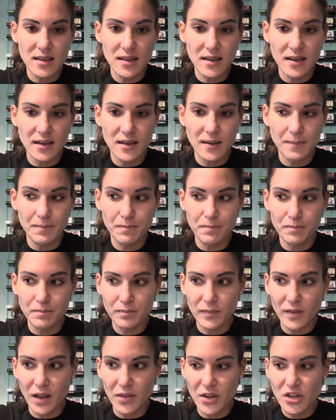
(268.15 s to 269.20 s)

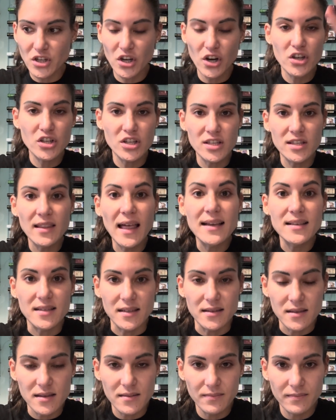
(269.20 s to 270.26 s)
the church's
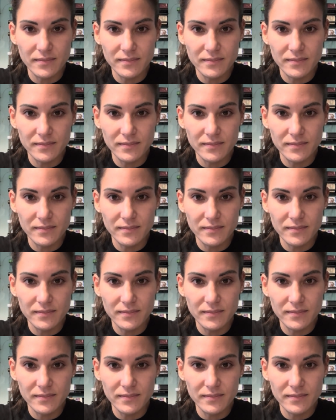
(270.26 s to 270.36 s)
lessons